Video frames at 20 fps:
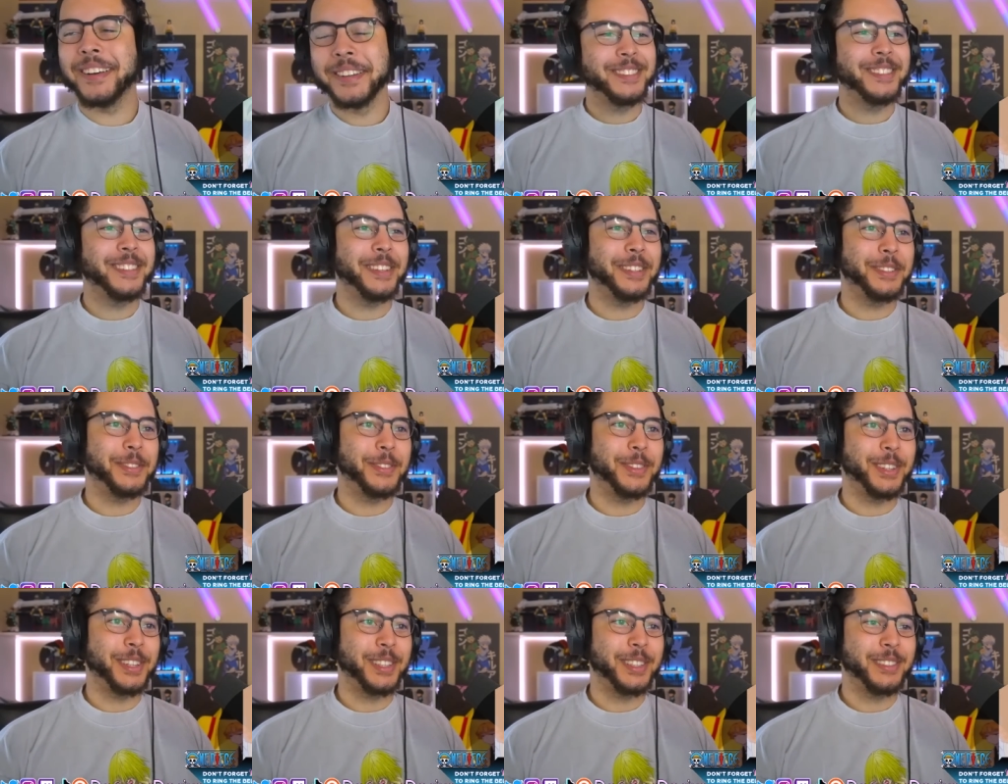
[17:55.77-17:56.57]
That's
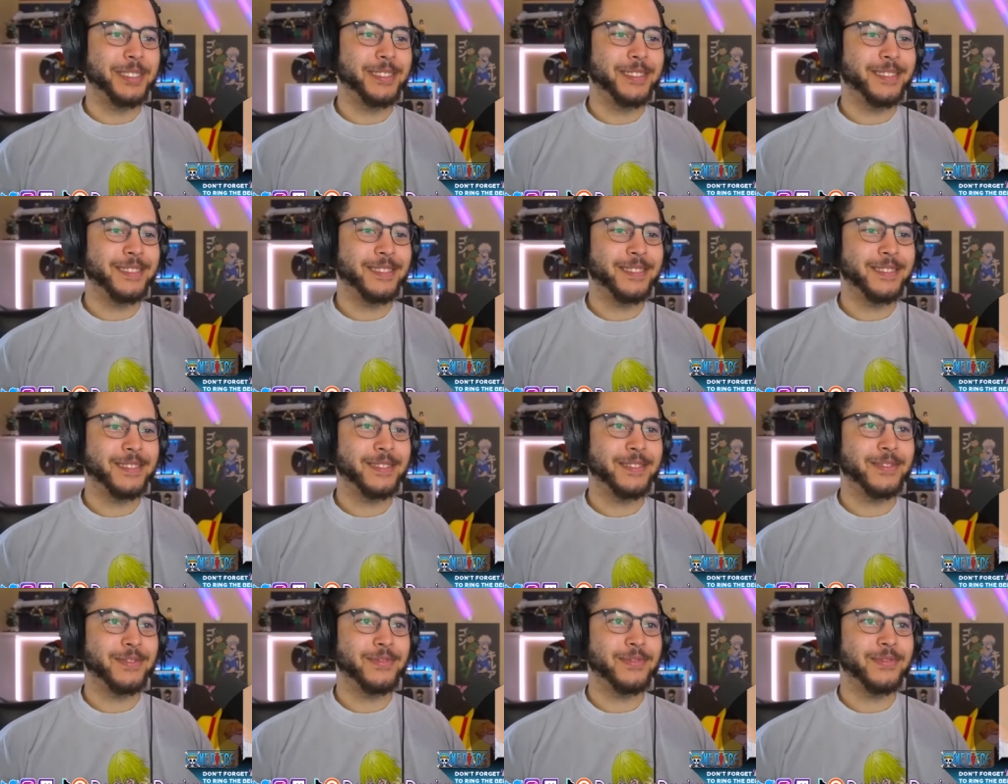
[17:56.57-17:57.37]
funny.
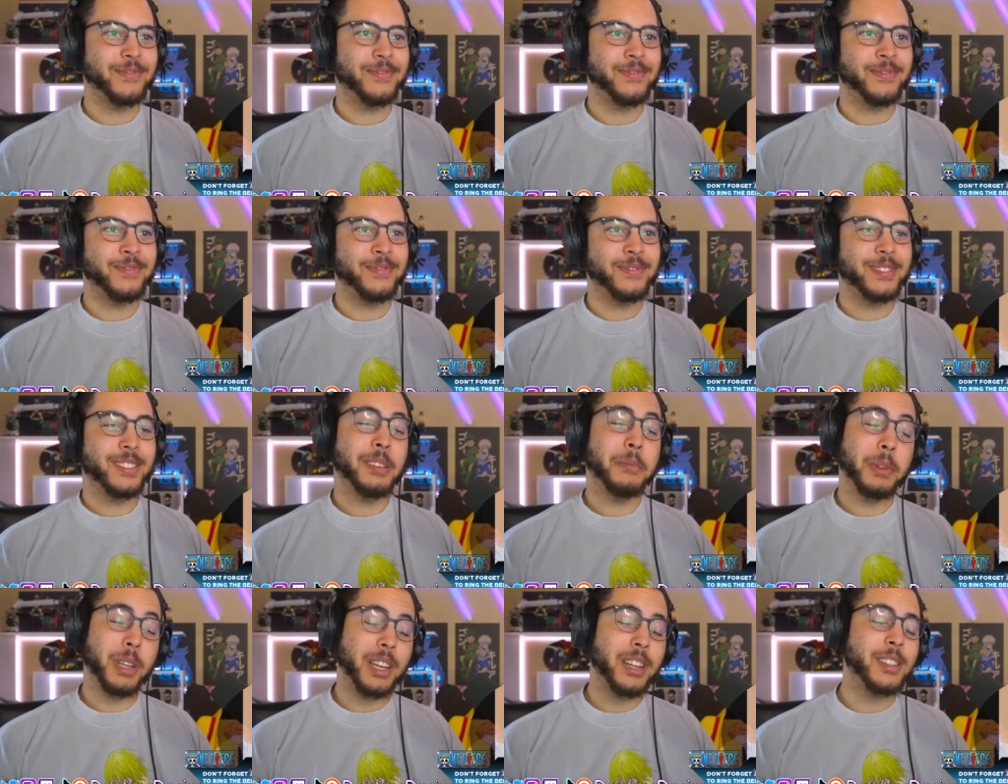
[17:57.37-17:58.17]
I
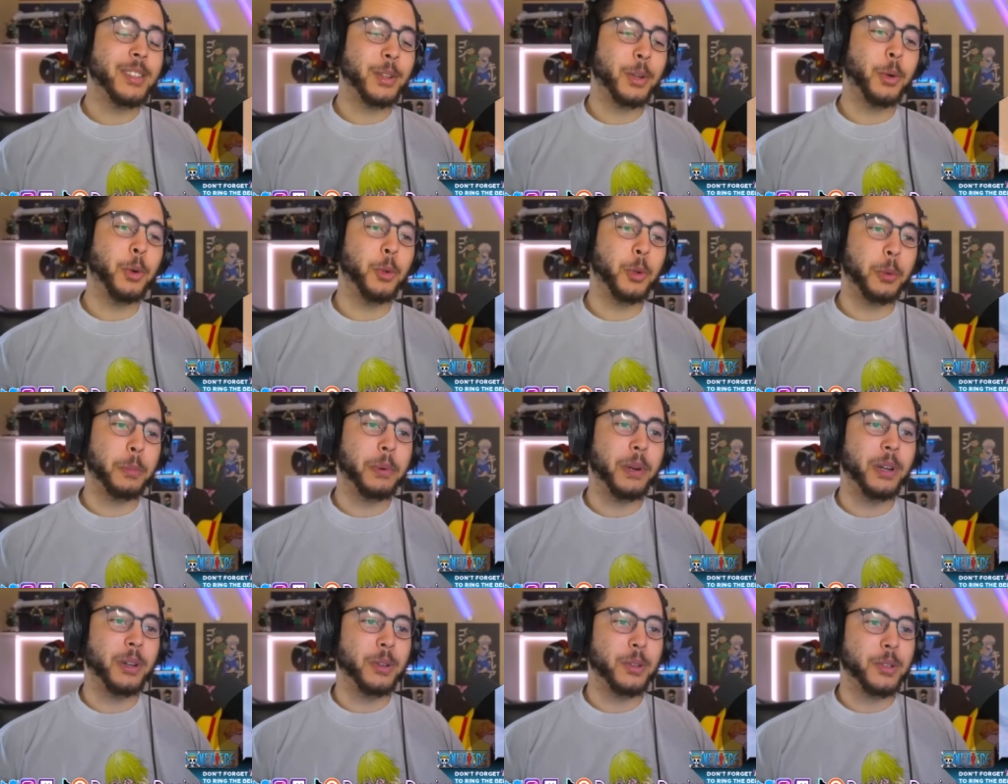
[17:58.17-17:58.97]
mean, it is a cooler
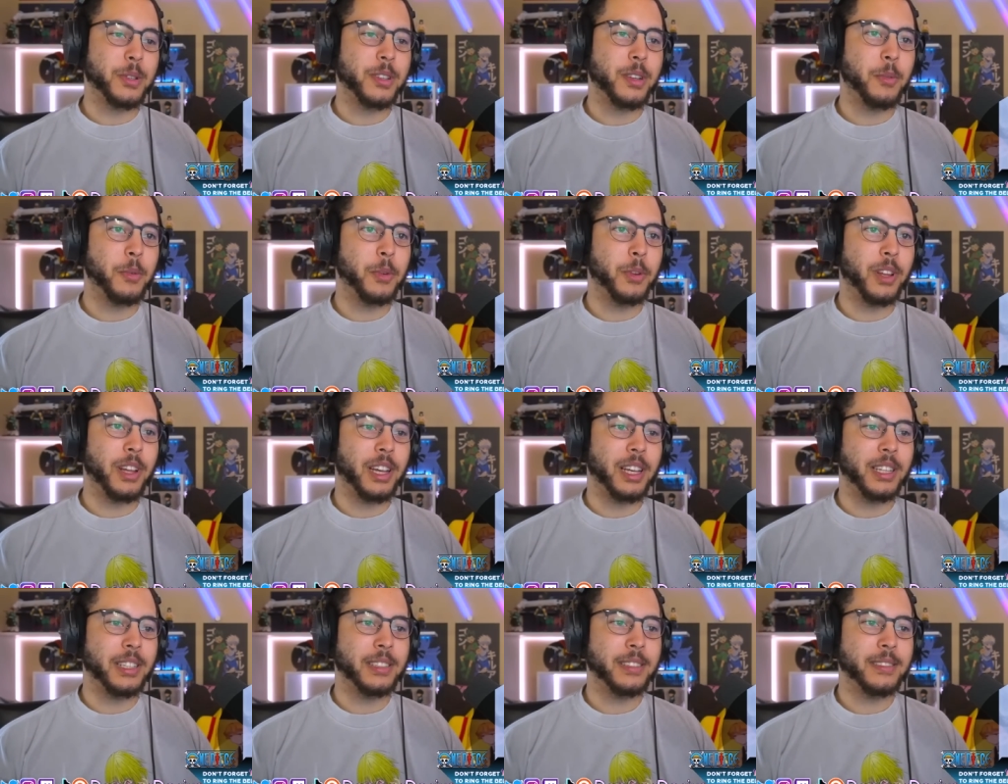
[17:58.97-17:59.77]
pose, I won't lie.